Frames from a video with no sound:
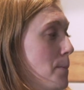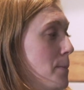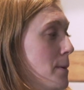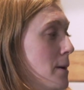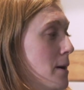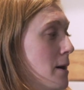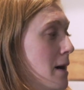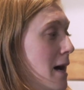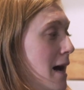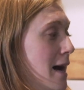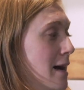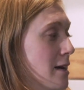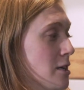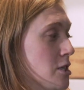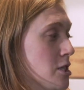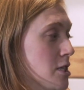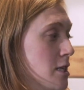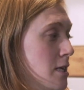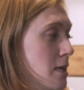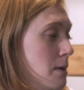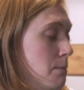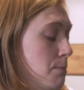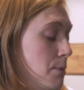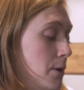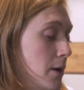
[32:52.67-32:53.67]
But
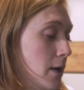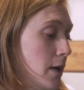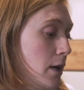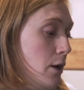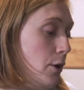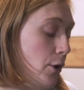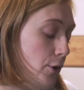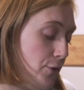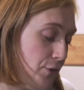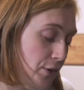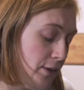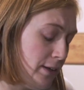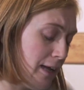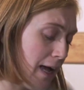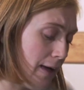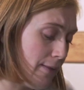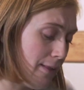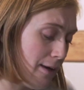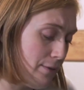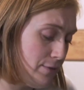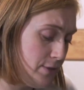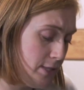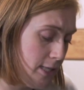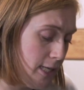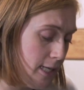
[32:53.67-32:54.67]
actually, by closing
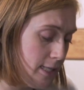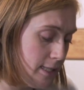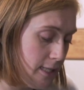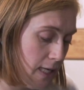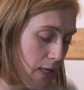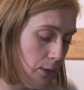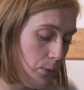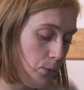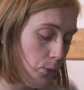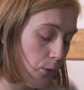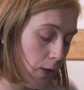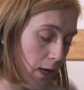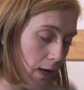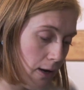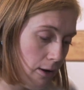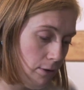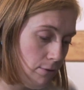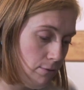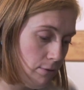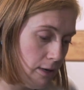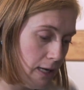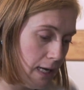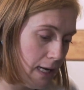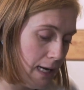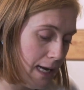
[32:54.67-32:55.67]
down that facility, what it
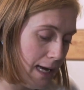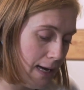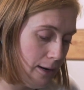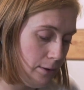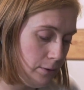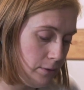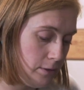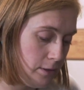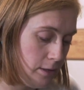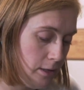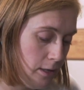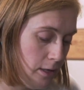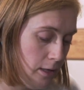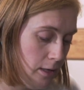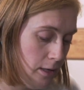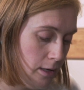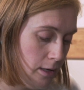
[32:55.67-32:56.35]
really allowed